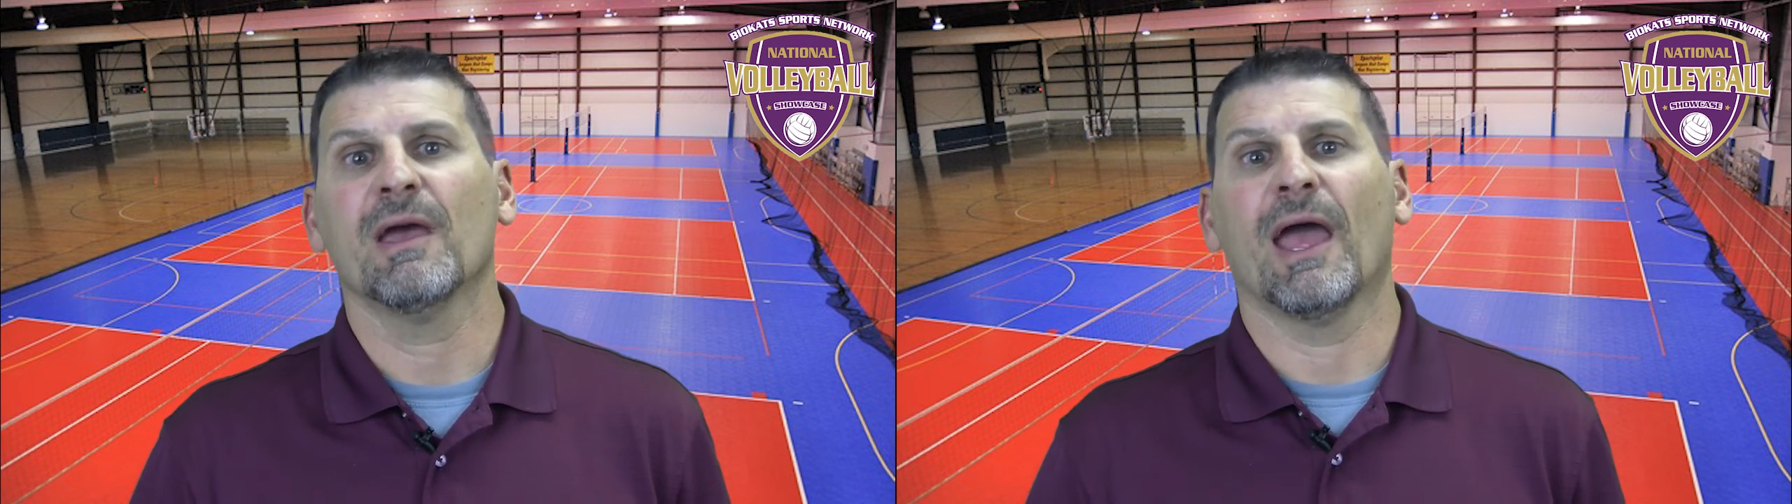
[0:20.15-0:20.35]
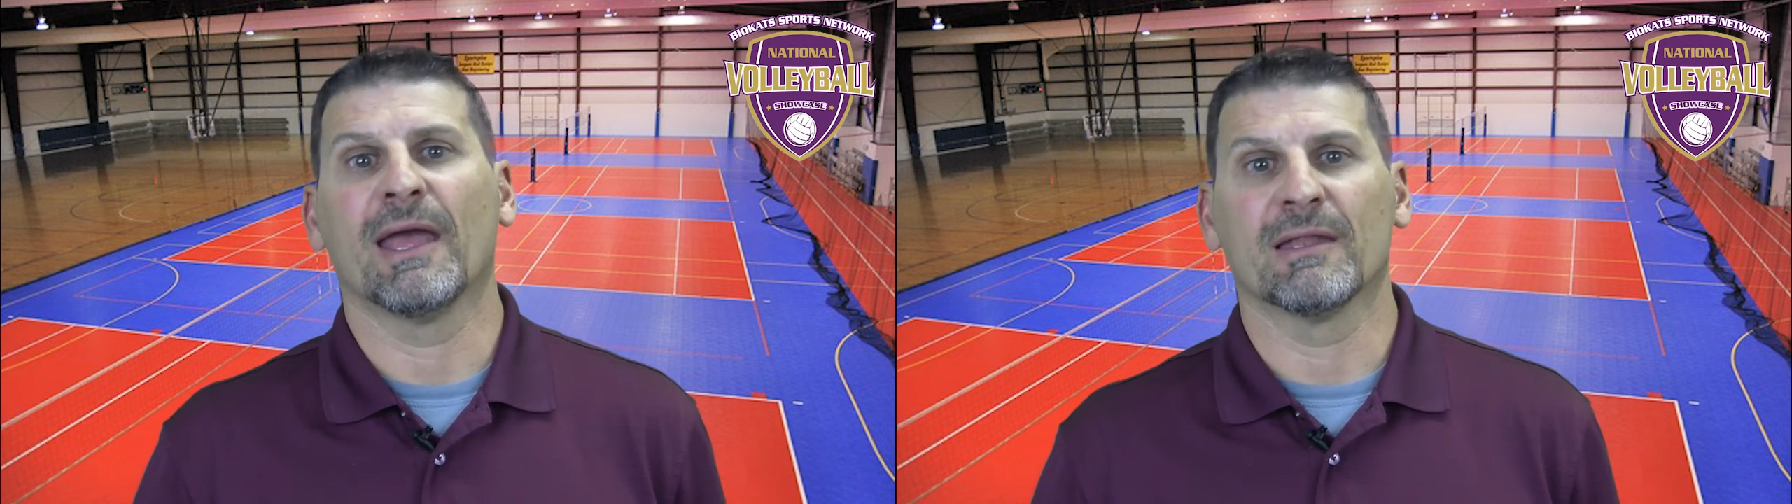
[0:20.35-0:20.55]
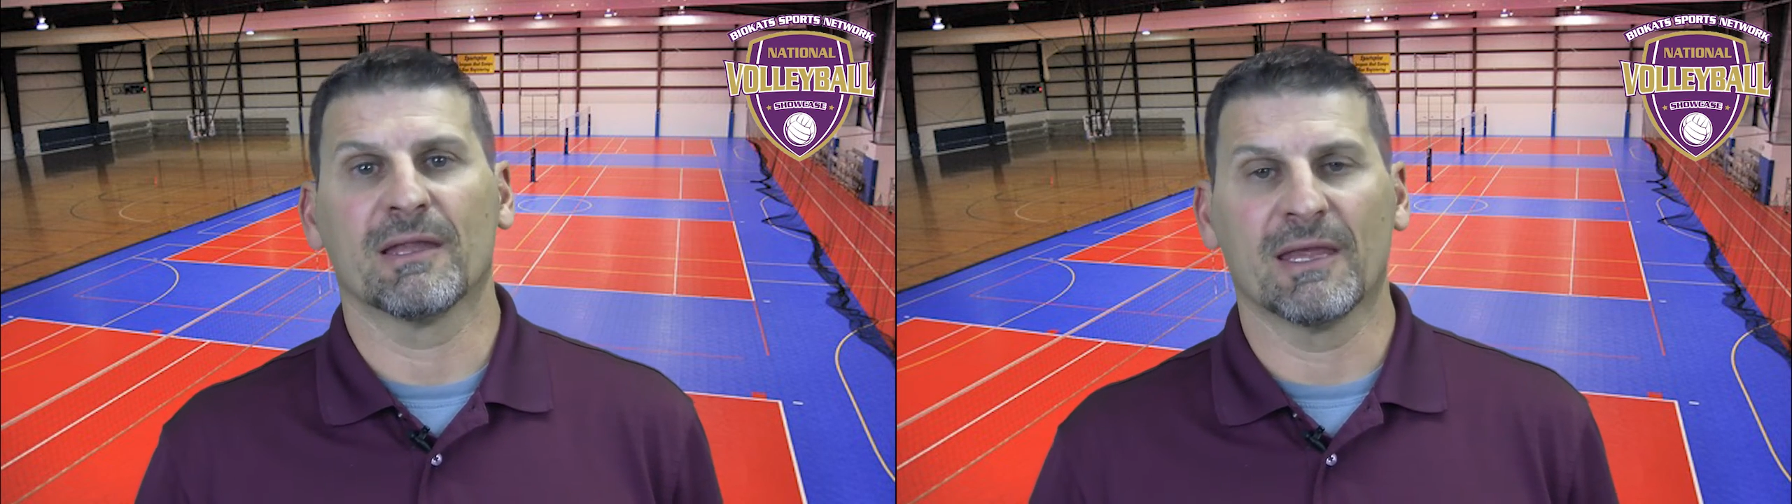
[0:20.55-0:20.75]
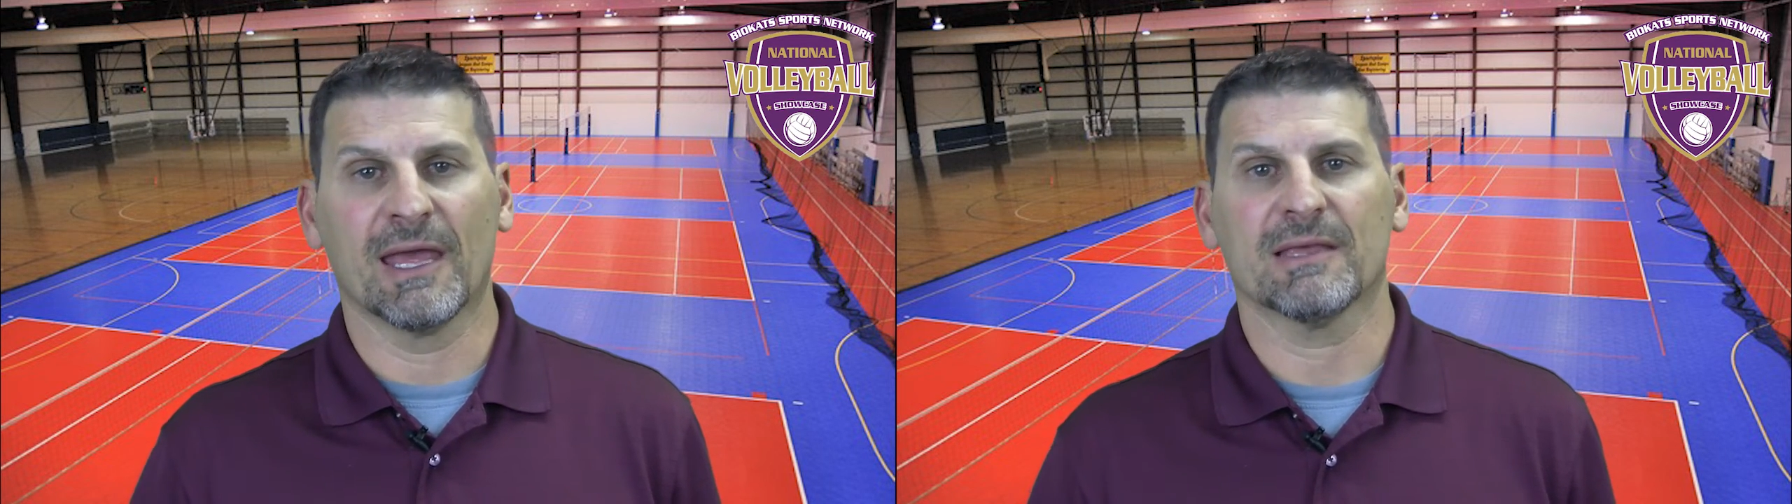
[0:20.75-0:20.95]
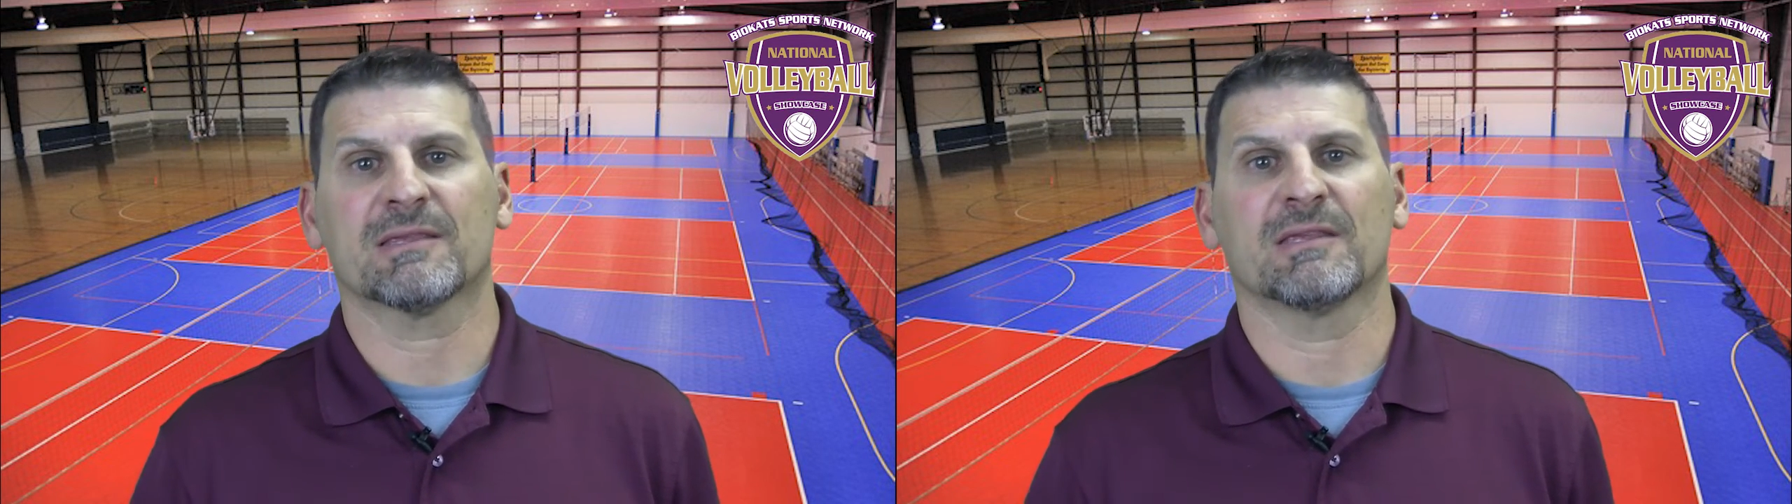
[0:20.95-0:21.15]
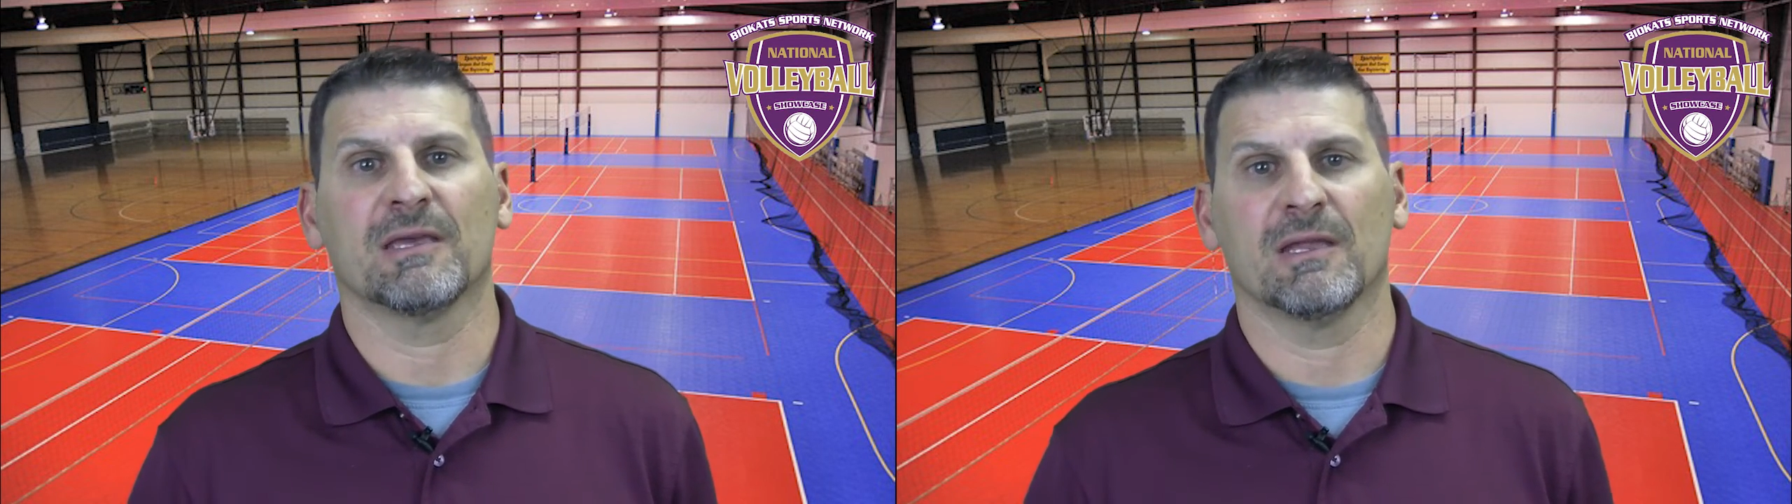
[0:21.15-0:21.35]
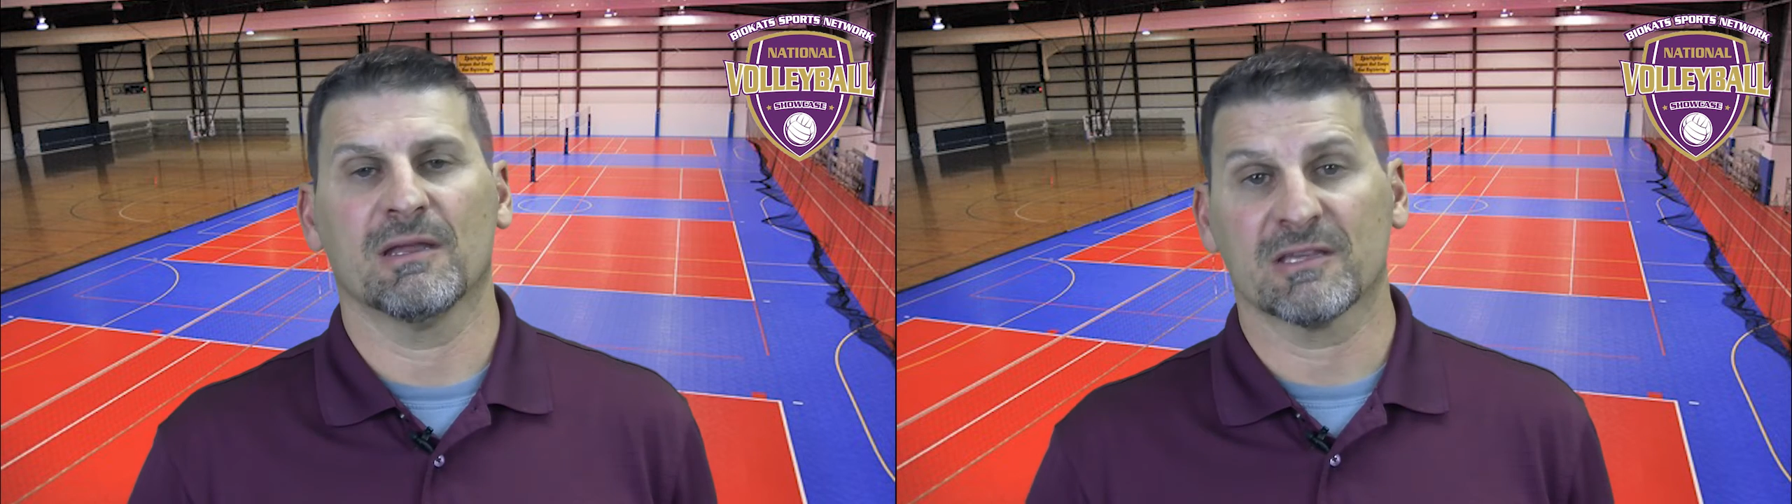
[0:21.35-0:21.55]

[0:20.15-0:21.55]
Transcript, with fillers: and get seen,